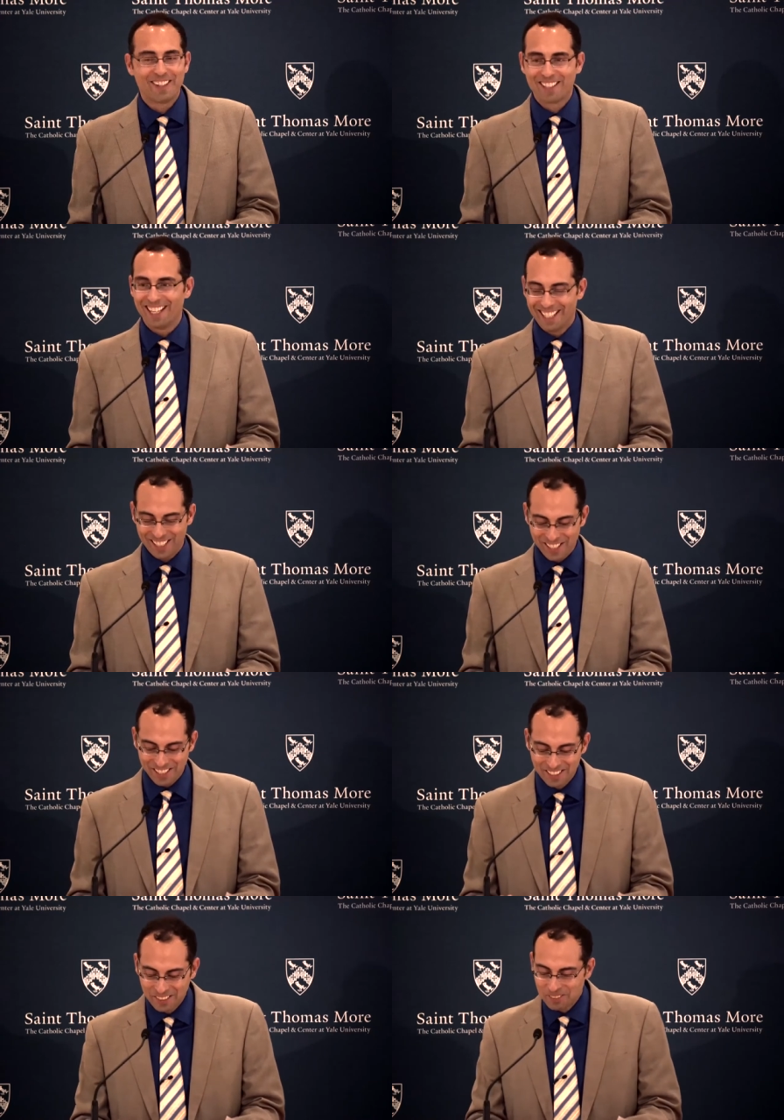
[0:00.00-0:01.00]
Okay,
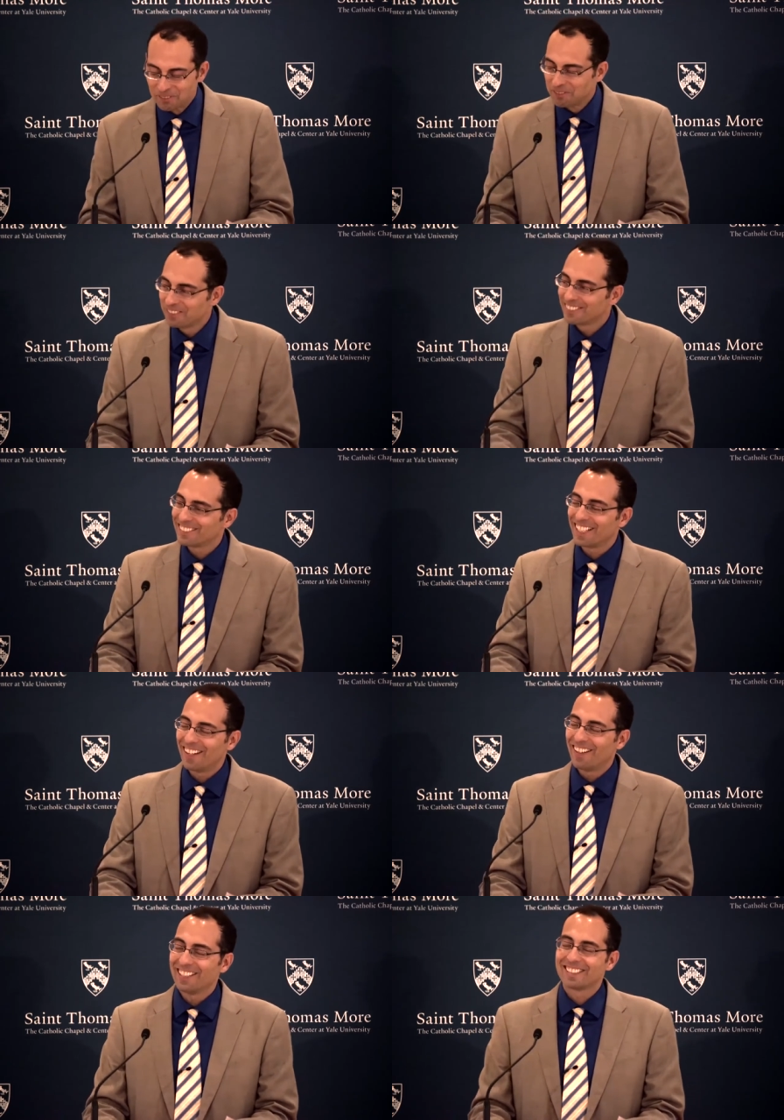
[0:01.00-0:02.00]
good.
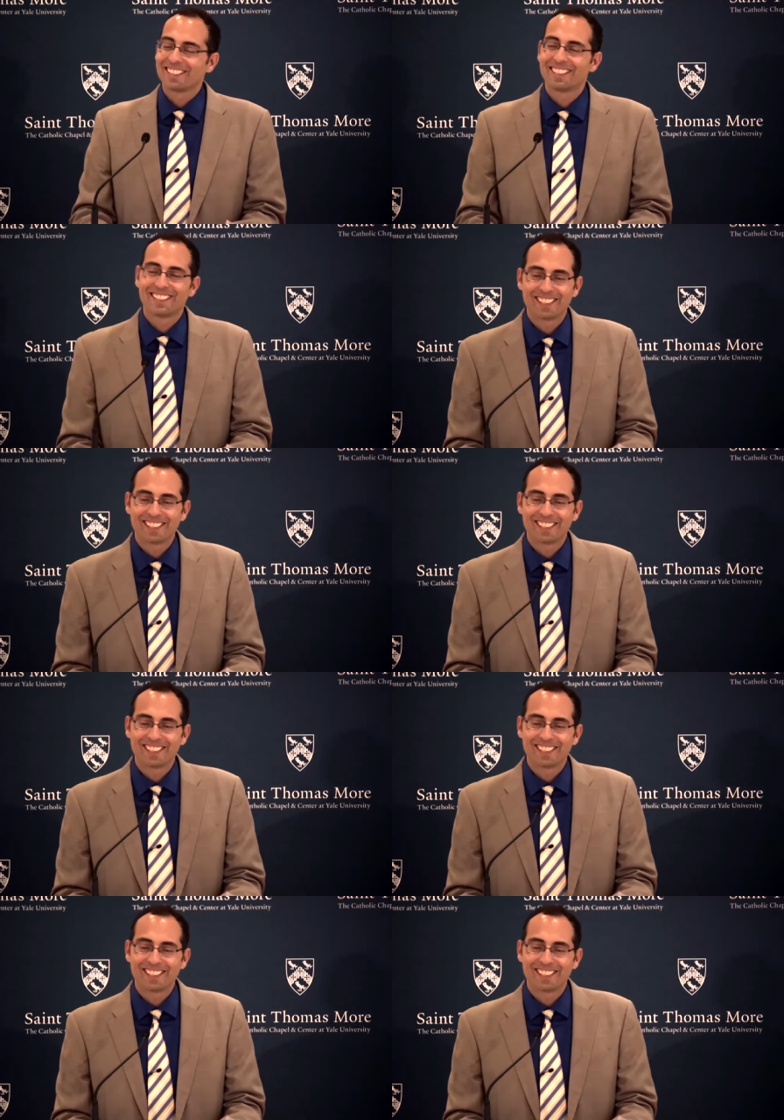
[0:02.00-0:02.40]
All right.